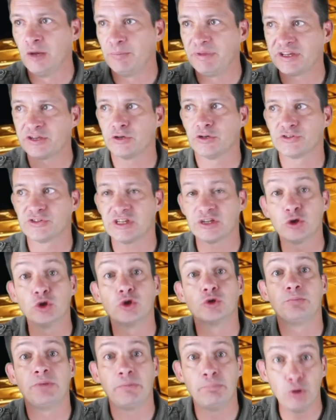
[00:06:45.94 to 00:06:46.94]
because it
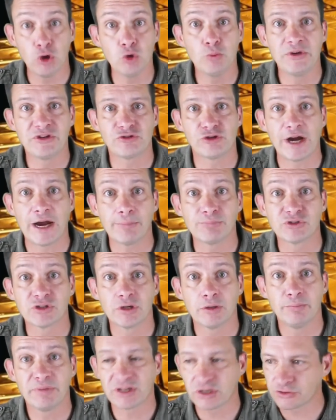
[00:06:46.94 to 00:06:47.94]
could be
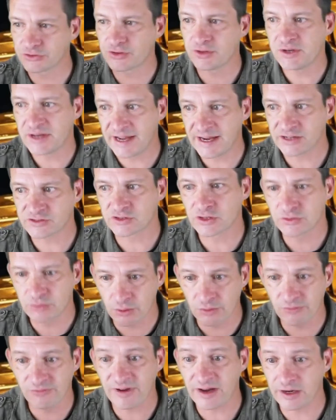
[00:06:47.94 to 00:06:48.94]
booby-trapped, because the Nazis
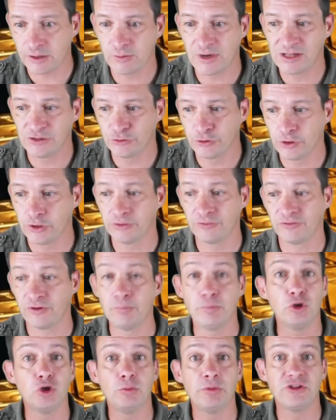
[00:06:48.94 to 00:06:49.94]
were very well known for
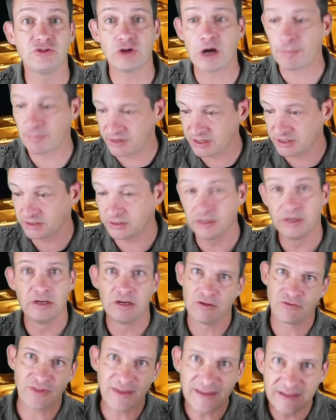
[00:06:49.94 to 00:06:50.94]
booby-trapping
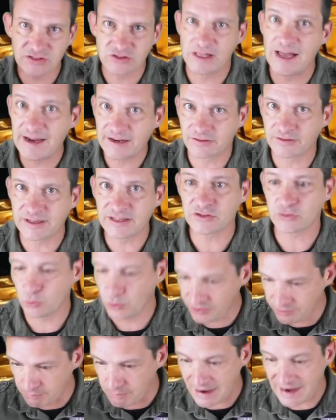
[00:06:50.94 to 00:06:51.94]
things like this
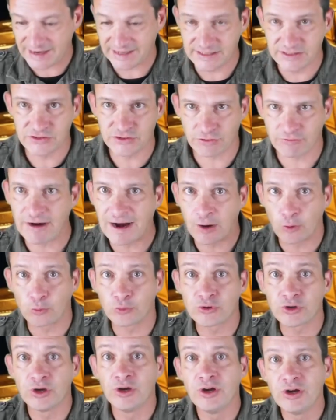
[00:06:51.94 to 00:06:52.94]
with mines
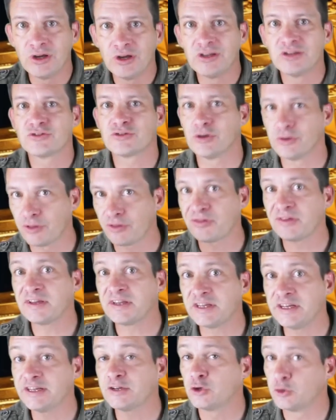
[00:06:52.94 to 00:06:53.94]
around. So they're
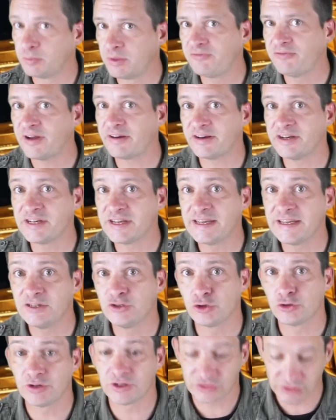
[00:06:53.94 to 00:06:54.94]
thinking it could be very
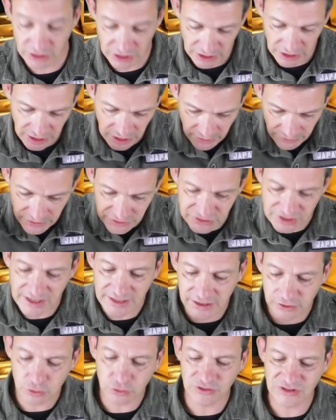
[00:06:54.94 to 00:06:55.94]
dangerous. They're
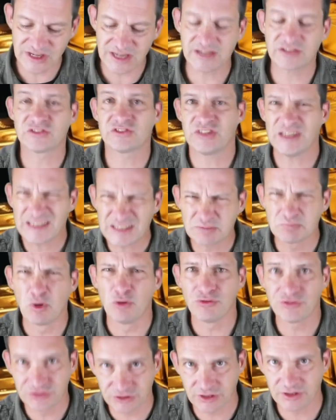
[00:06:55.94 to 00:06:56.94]
saying it could take 6
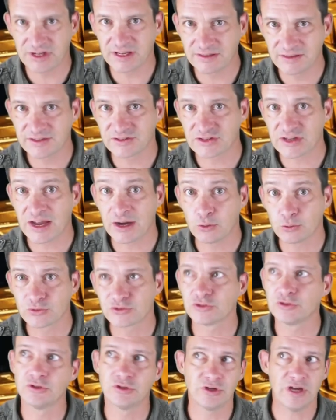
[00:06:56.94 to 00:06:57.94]
months to dig this out,
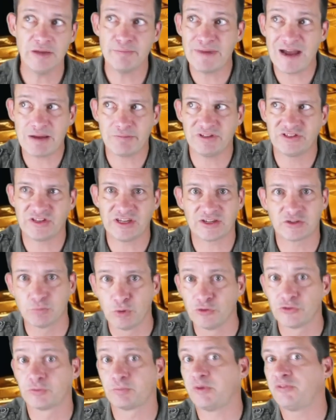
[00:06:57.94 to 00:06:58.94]
so it might be 6
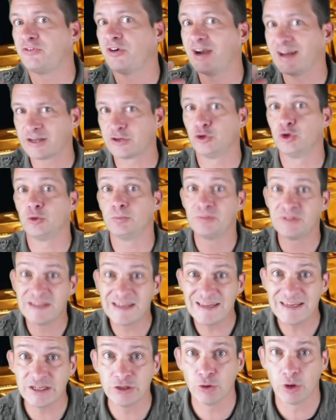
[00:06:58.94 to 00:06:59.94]
months before I can
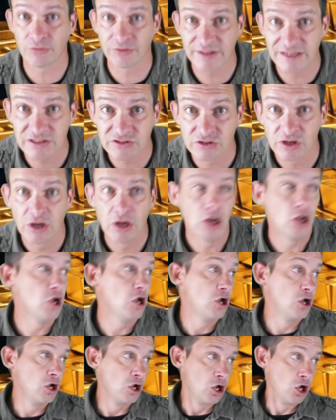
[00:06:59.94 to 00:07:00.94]
update you on this.
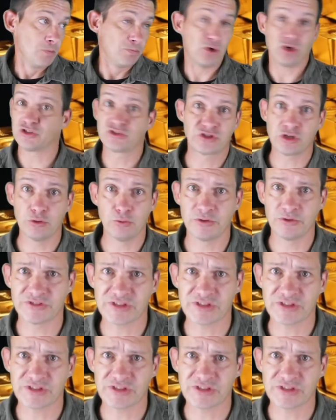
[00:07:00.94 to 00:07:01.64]
But as soon